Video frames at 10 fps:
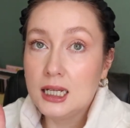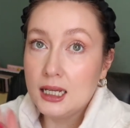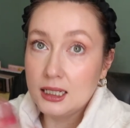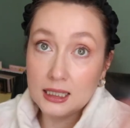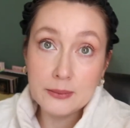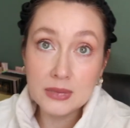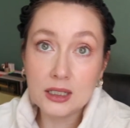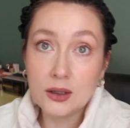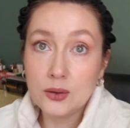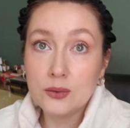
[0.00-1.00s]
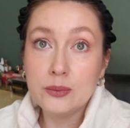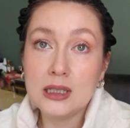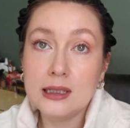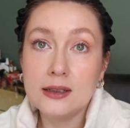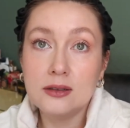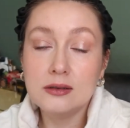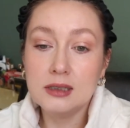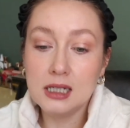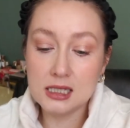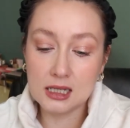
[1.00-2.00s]
let me know below,
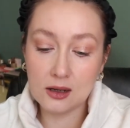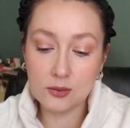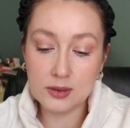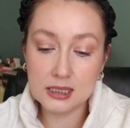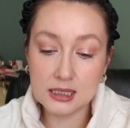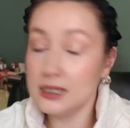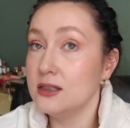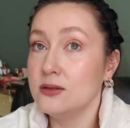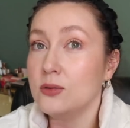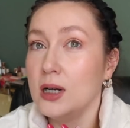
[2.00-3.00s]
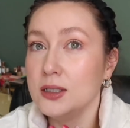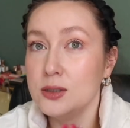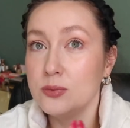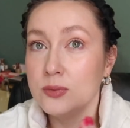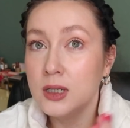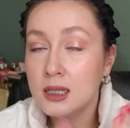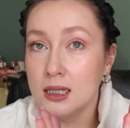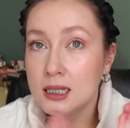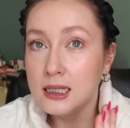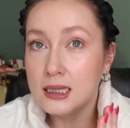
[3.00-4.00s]
because I always like to watch
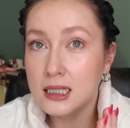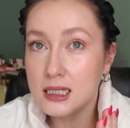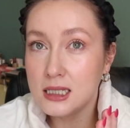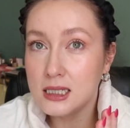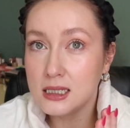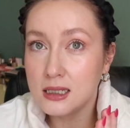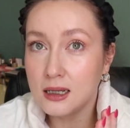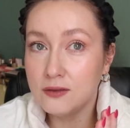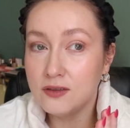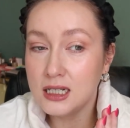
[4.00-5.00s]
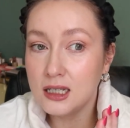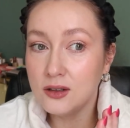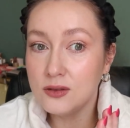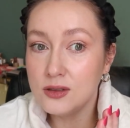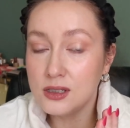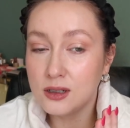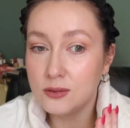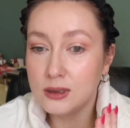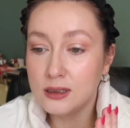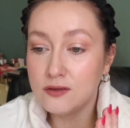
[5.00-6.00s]
these videos. They're
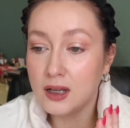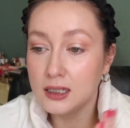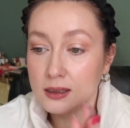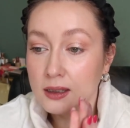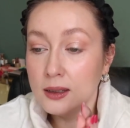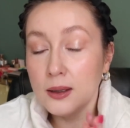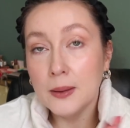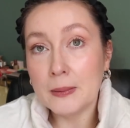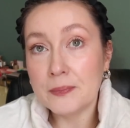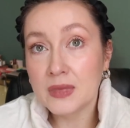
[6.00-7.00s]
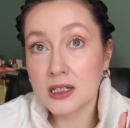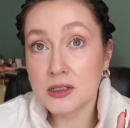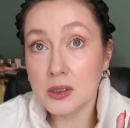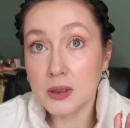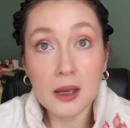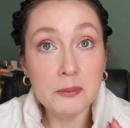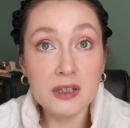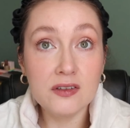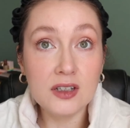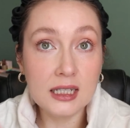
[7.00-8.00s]
really fun. So yeah,
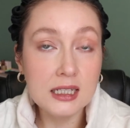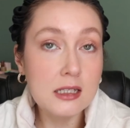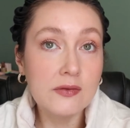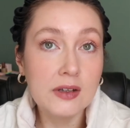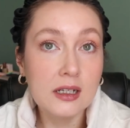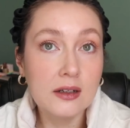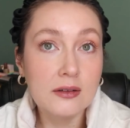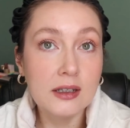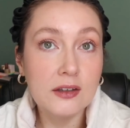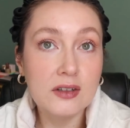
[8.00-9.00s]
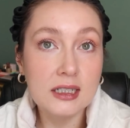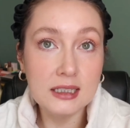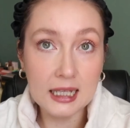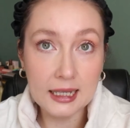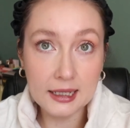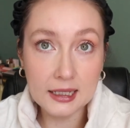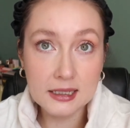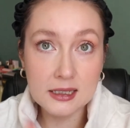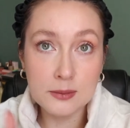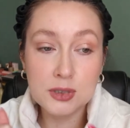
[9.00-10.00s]
if you like this video, give it a like,
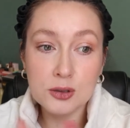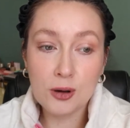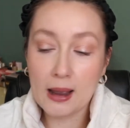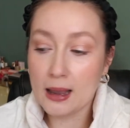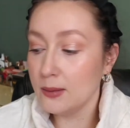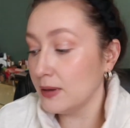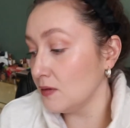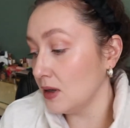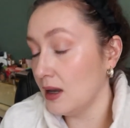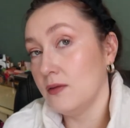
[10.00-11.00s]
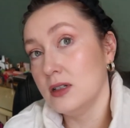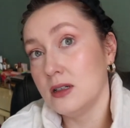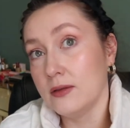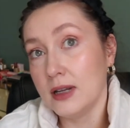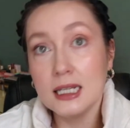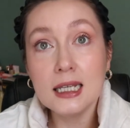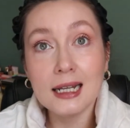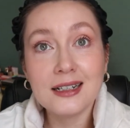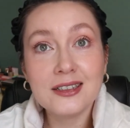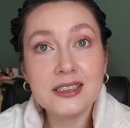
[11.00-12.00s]
subscribe if you haven't already,
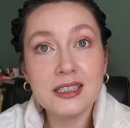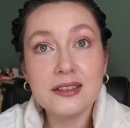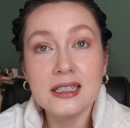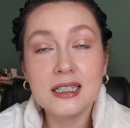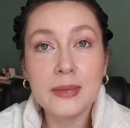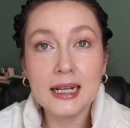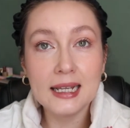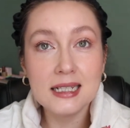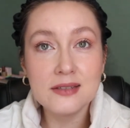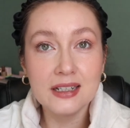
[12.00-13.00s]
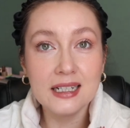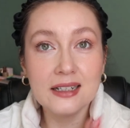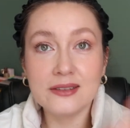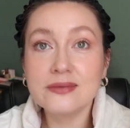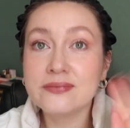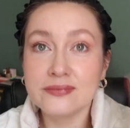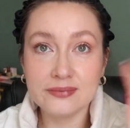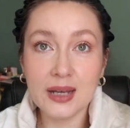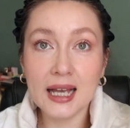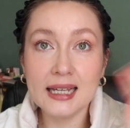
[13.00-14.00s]
and I'll see you in my next video.
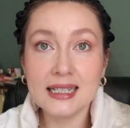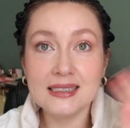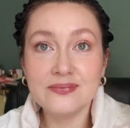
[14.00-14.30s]
Bye!